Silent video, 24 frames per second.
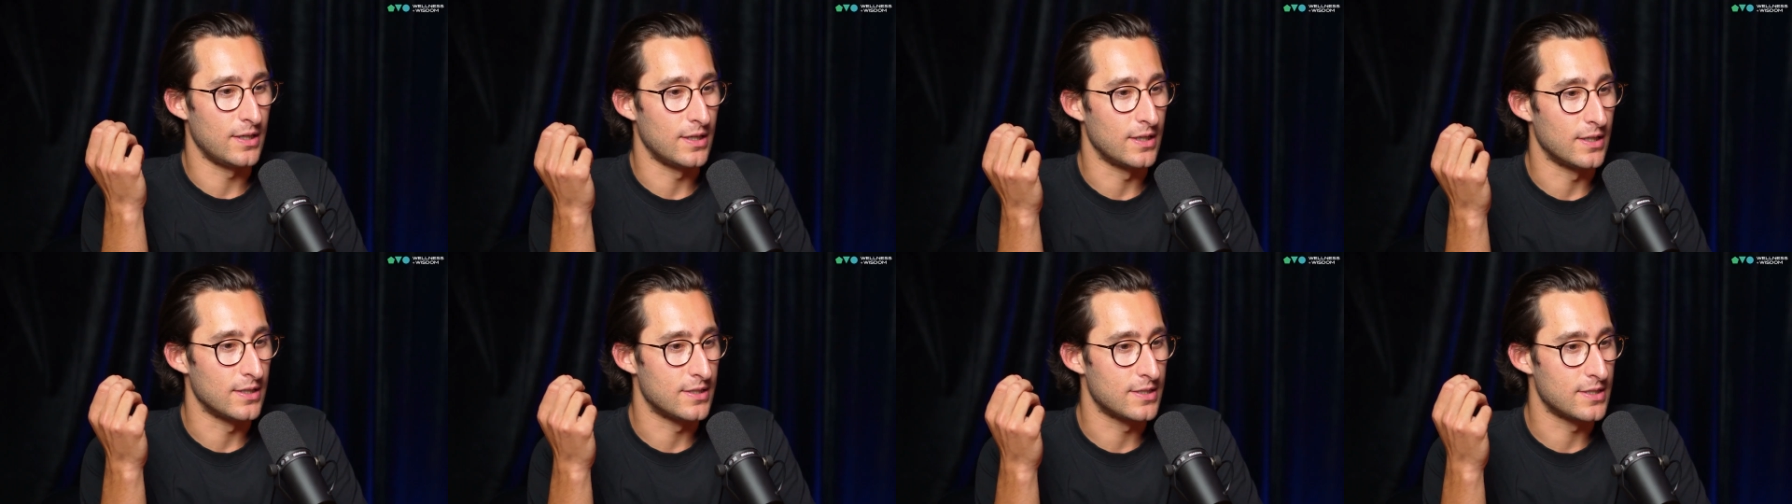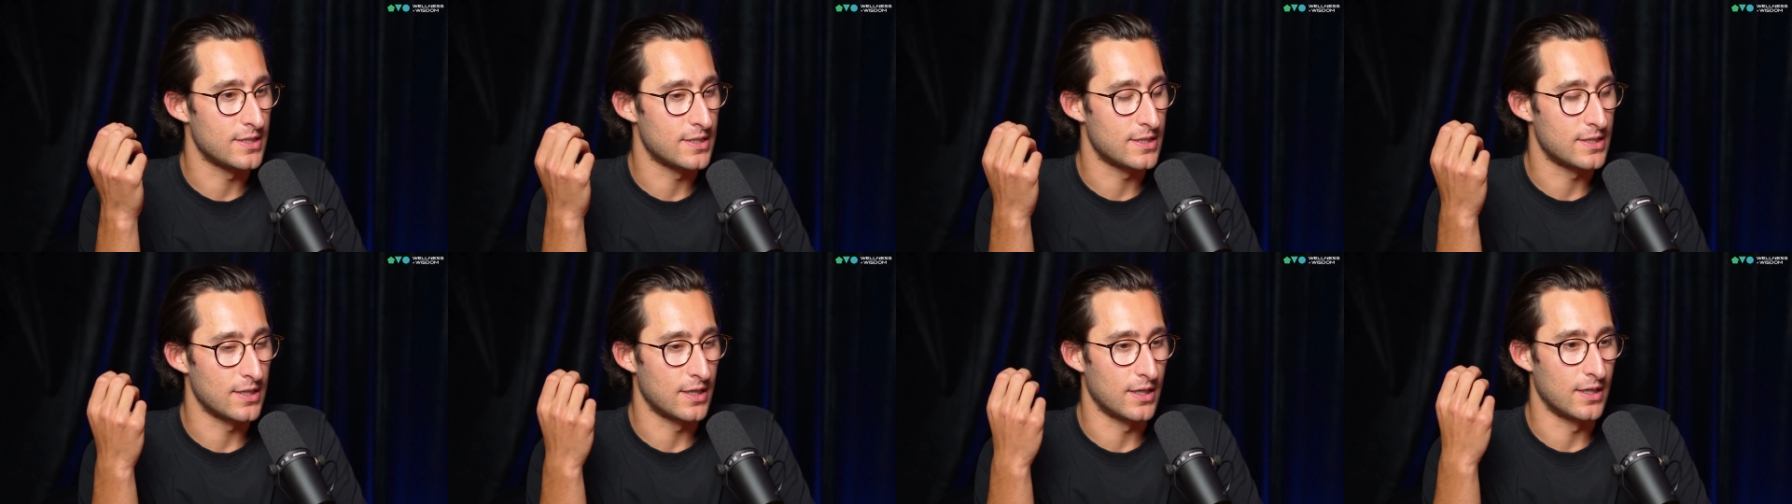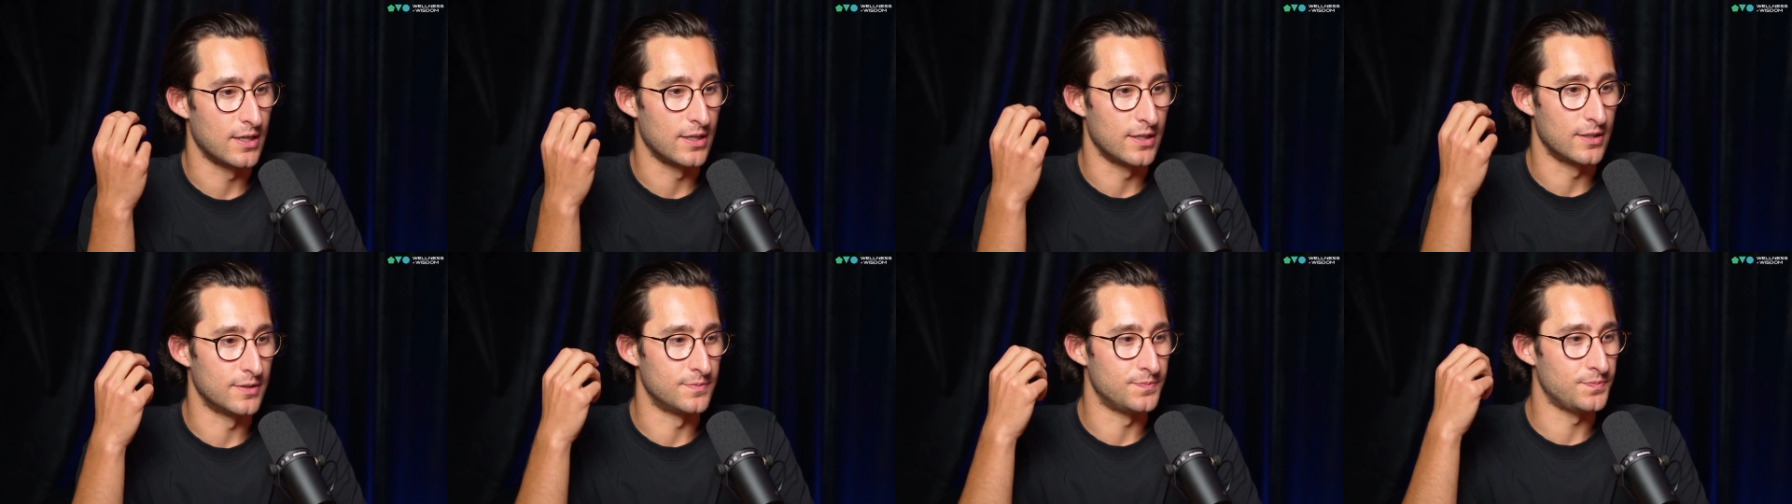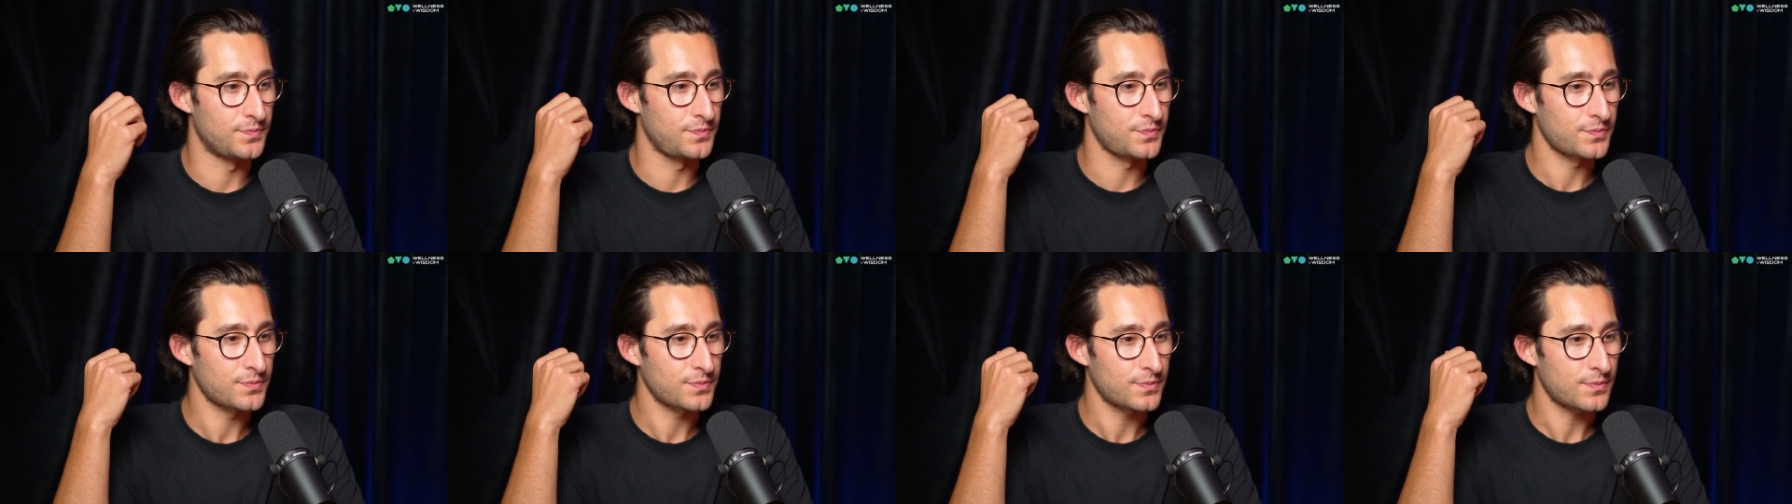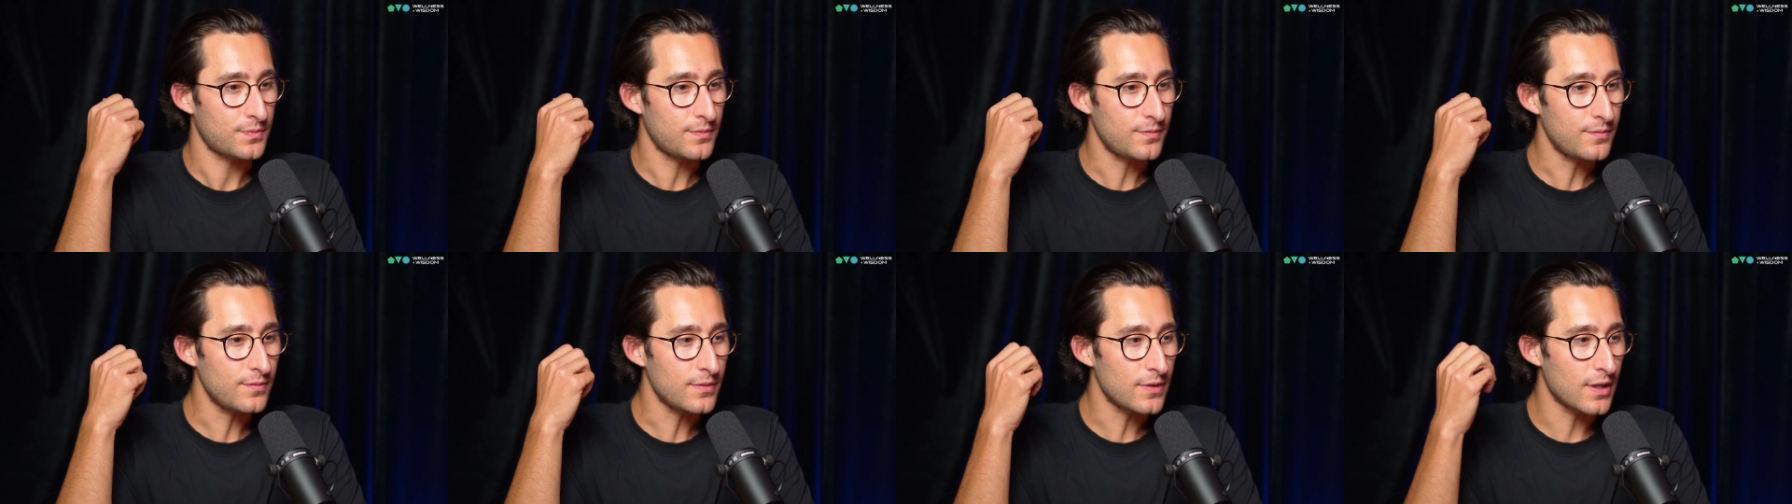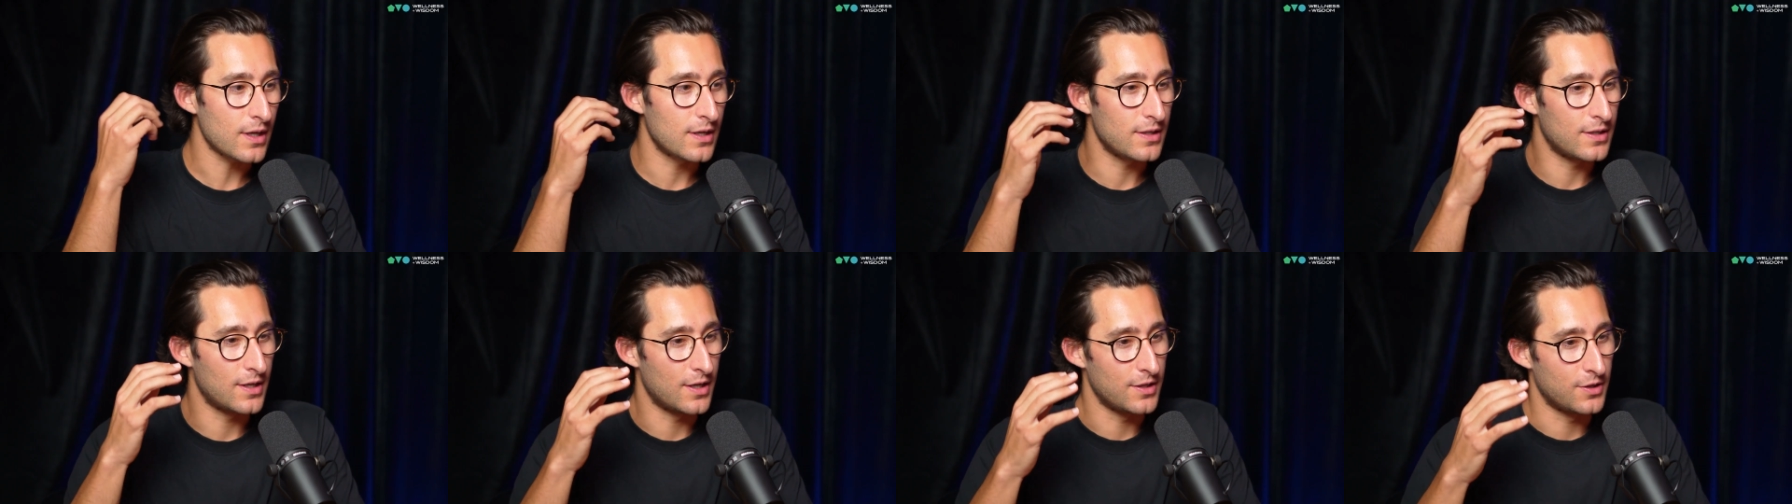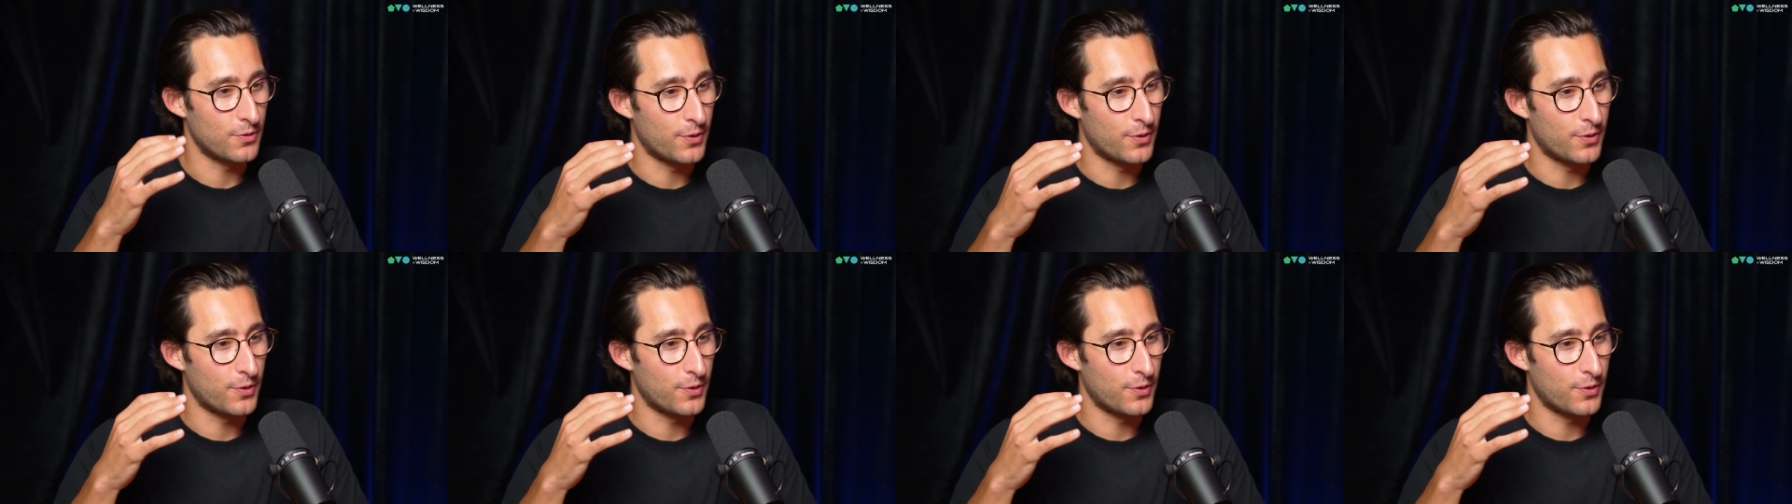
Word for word: It's... Uh, The,